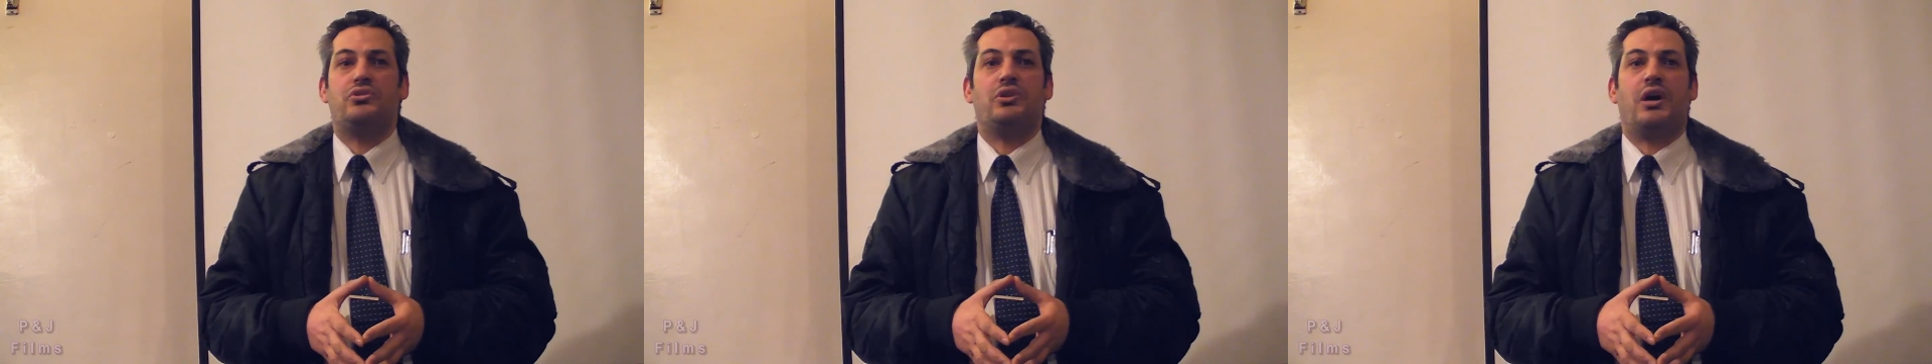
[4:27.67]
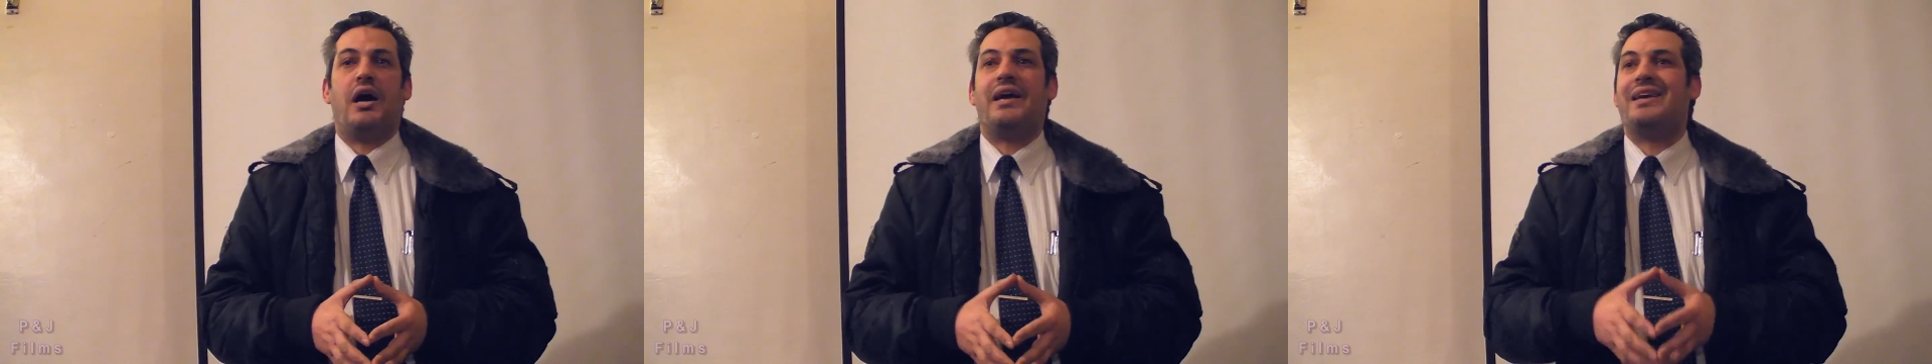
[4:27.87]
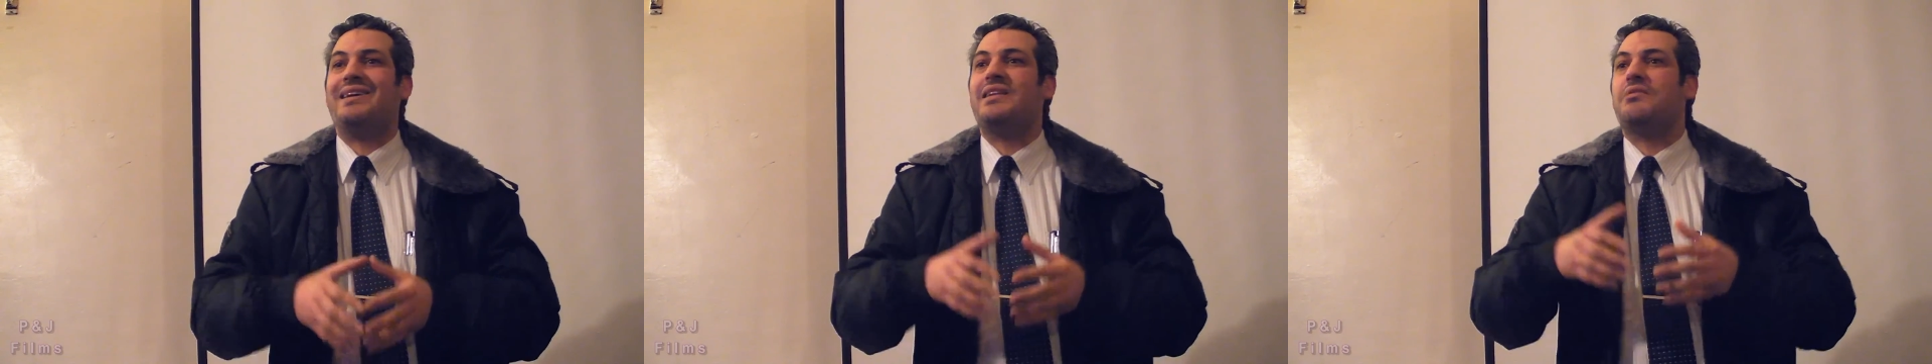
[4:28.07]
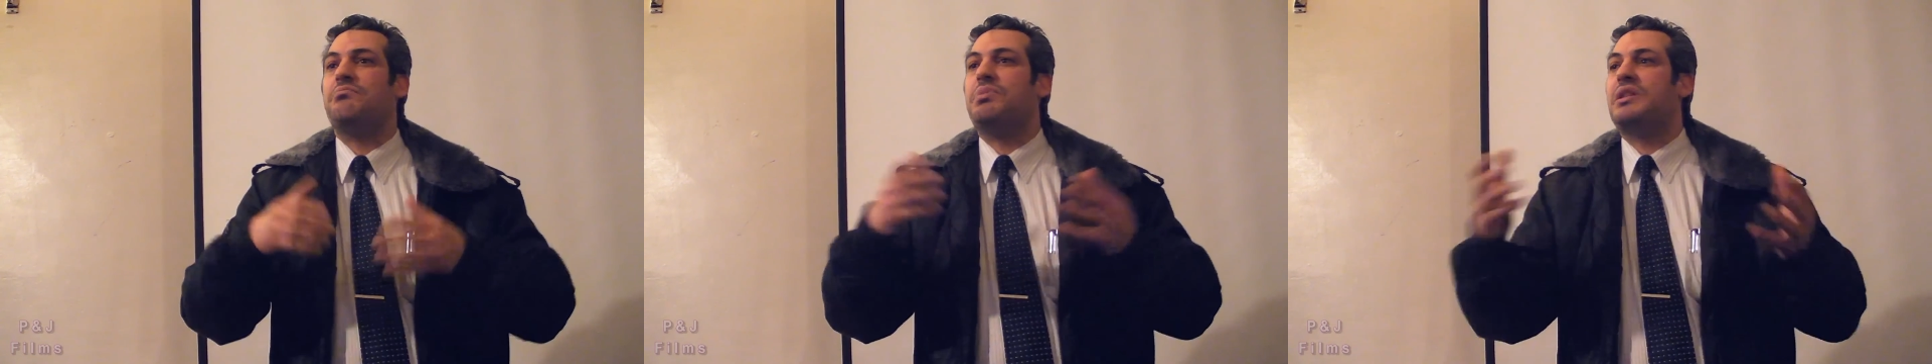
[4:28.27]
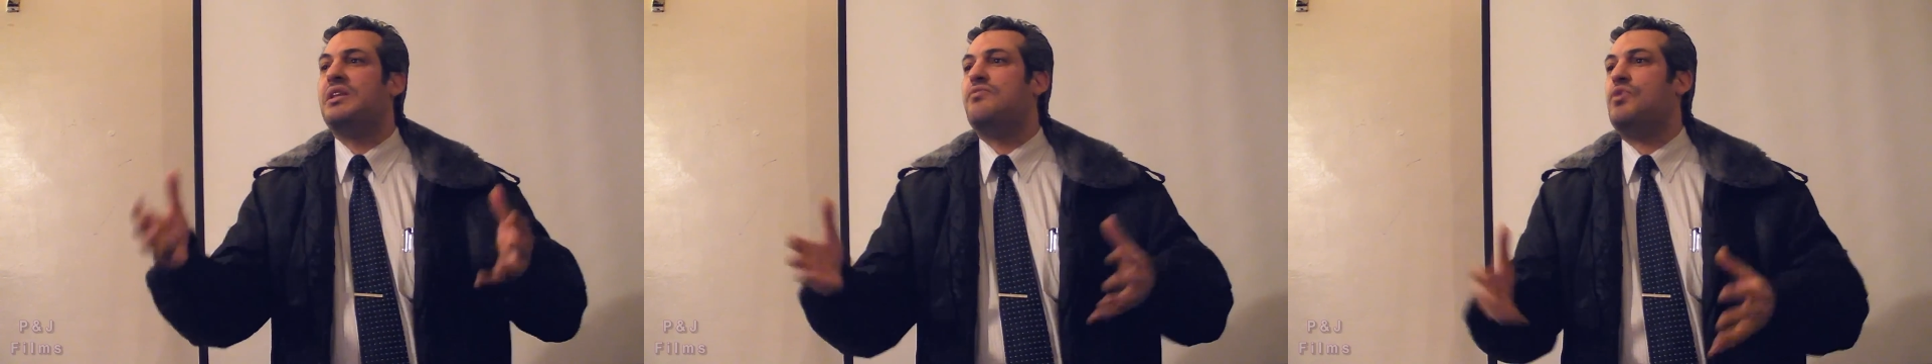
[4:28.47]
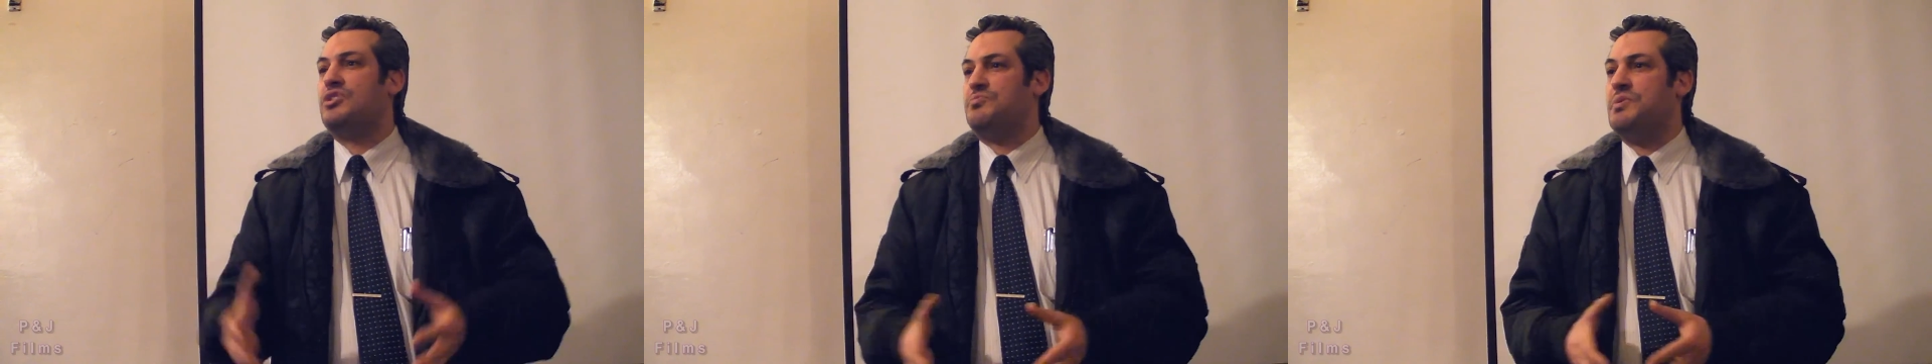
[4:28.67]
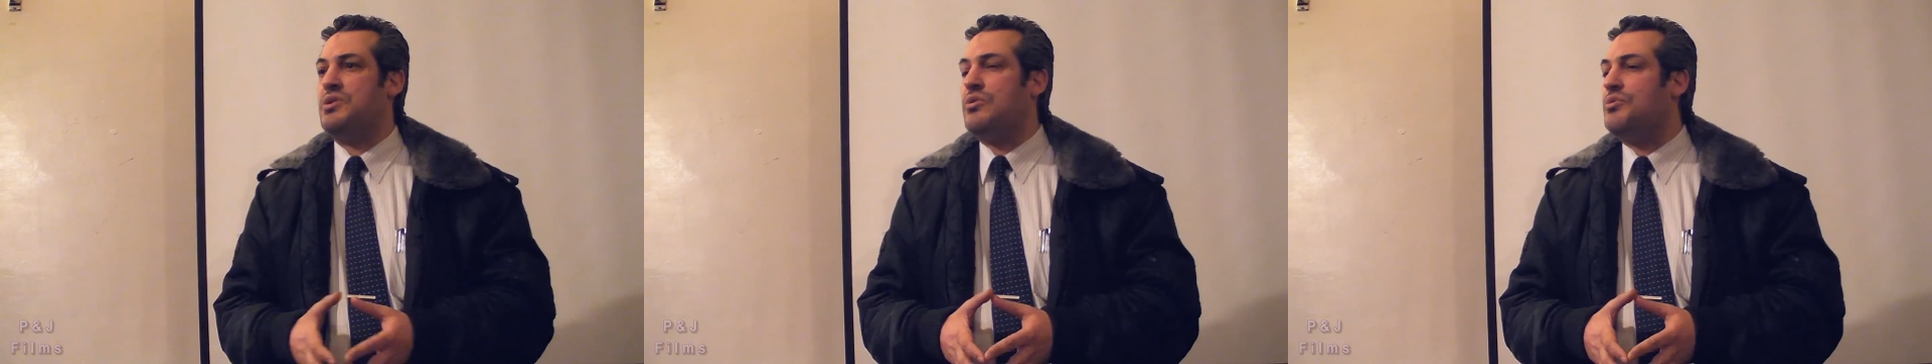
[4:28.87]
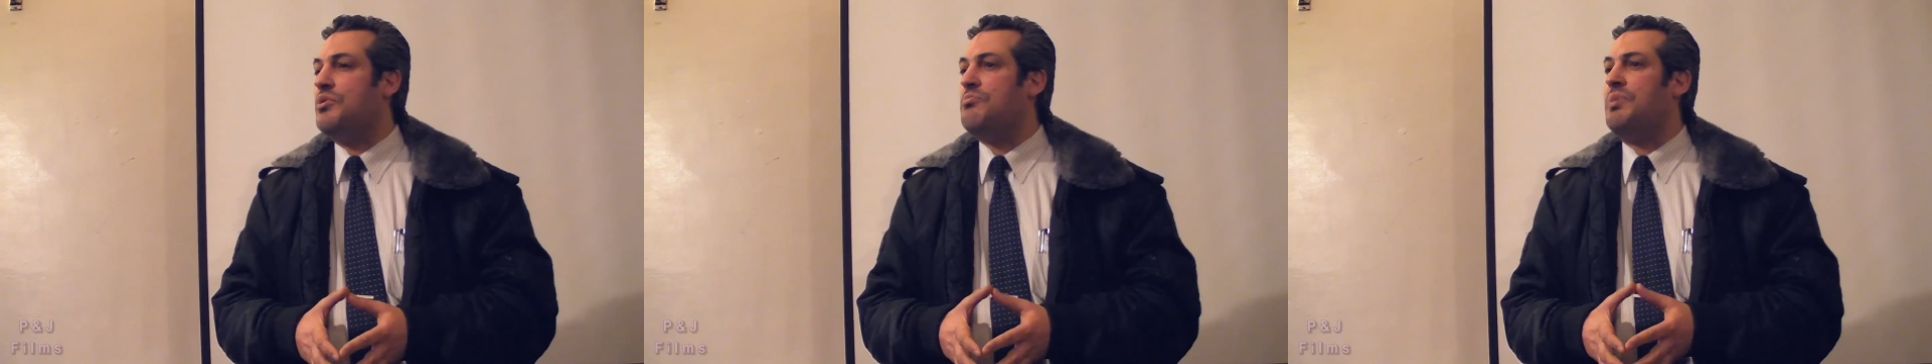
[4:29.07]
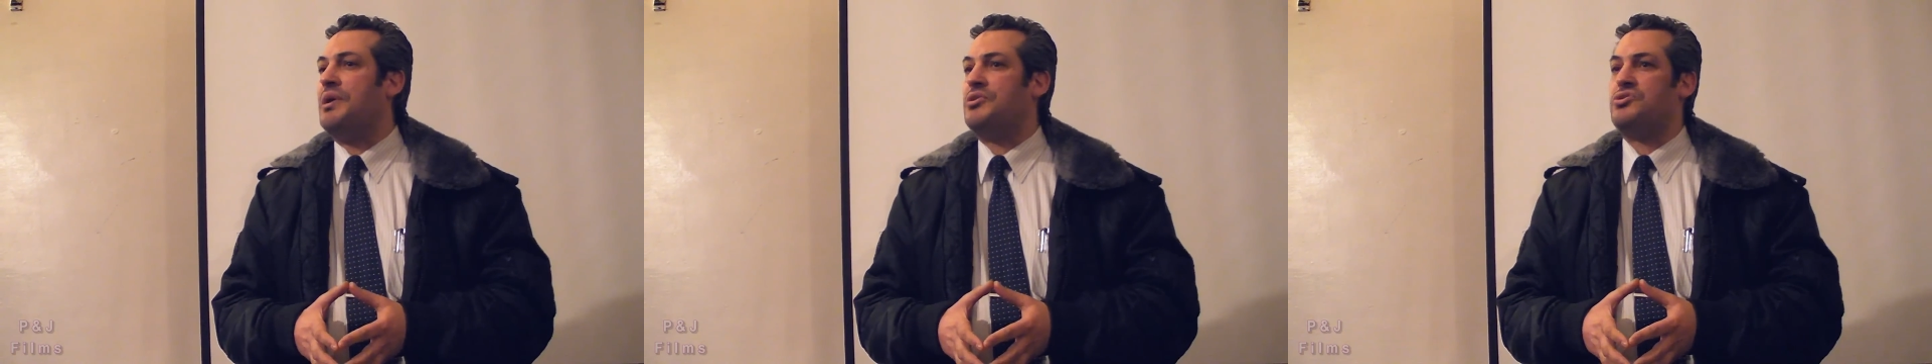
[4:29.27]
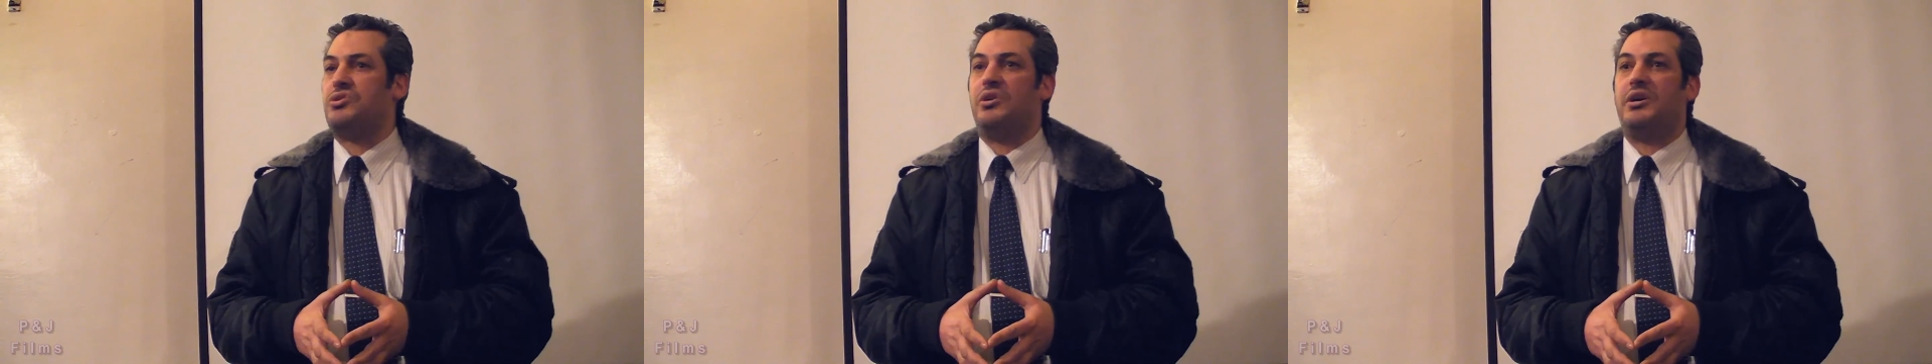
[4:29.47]
I couldn't believe what's been going on in
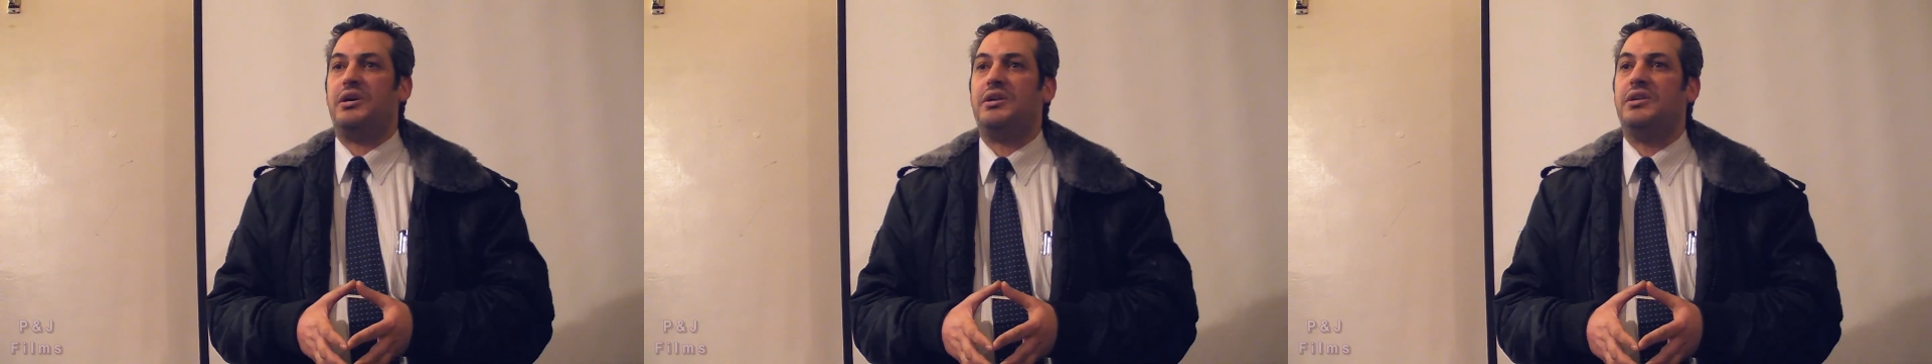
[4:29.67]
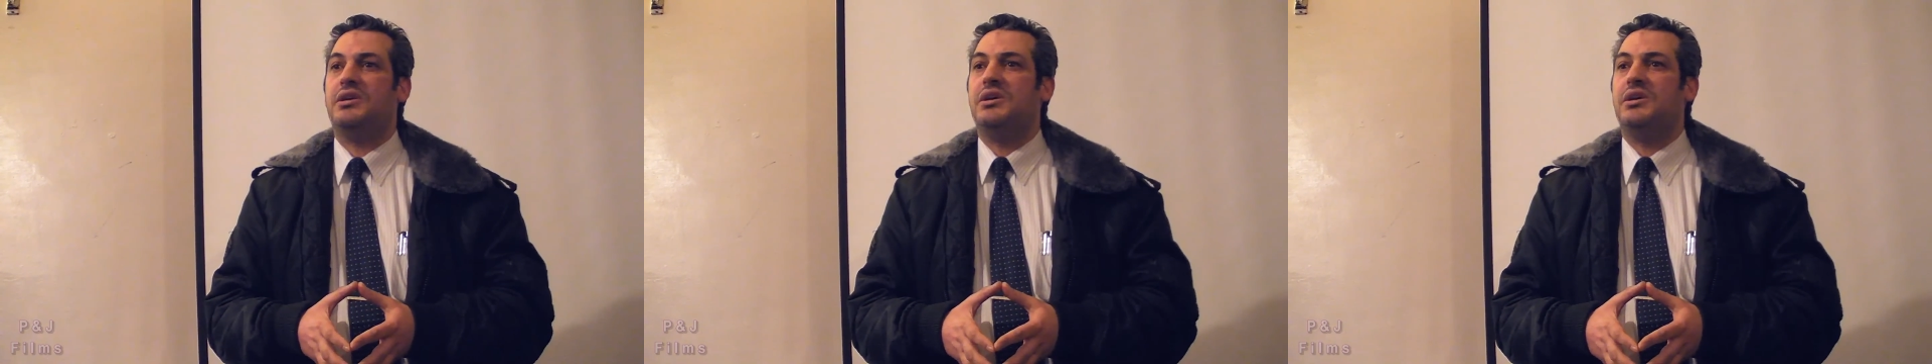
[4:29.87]
Palestine.